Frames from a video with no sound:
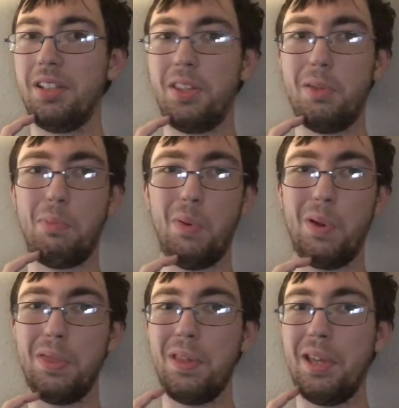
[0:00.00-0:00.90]
the poor
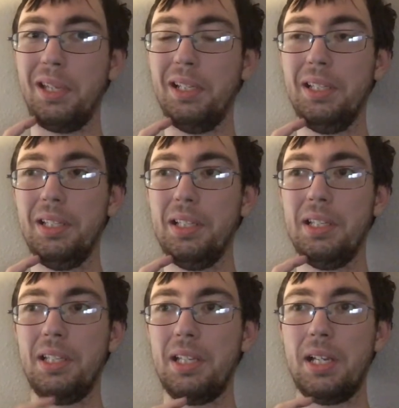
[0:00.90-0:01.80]
thing,
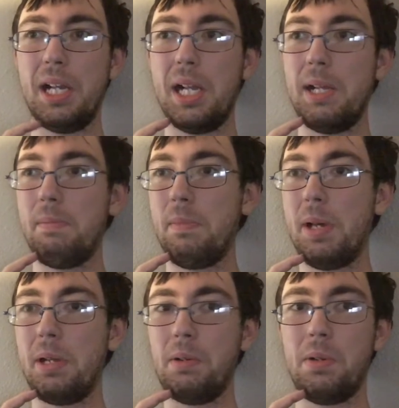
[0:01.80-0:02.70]

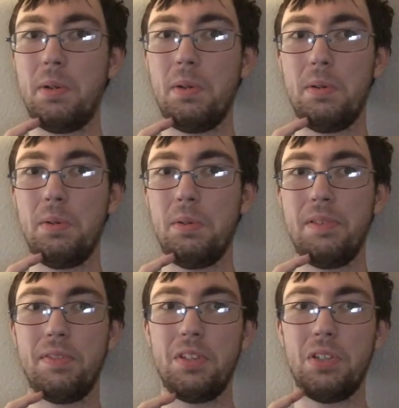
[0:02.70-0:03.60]
I don't know
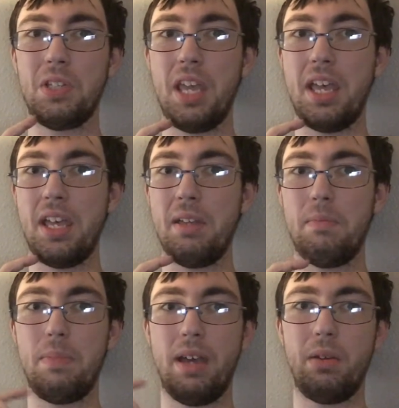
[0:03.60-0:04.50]
if it just
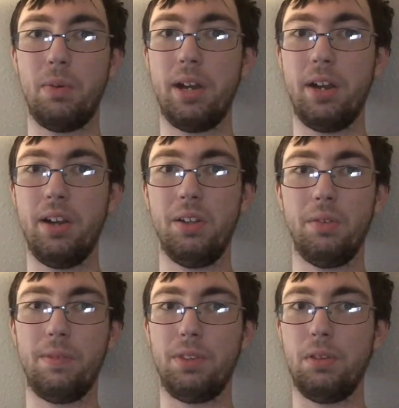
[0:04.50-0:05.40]
had bad wiring
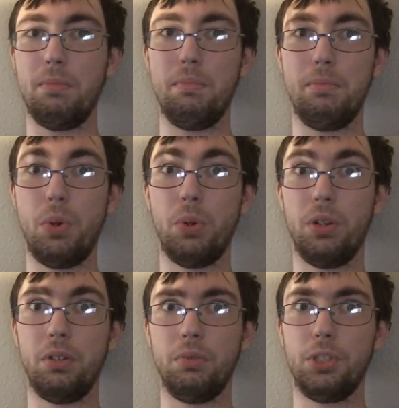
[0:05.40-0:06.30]
or if the
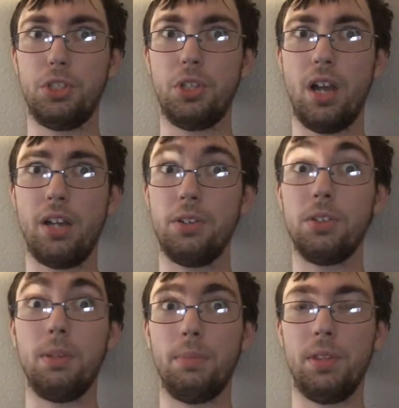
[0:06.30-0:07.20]
motor was shot or
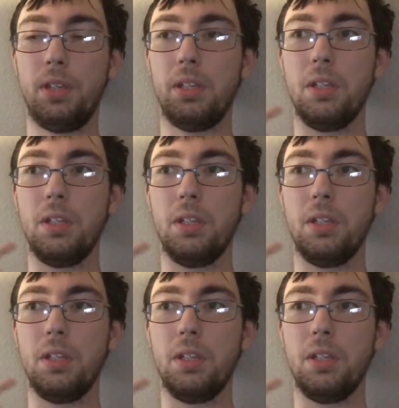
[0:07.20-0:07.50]
something,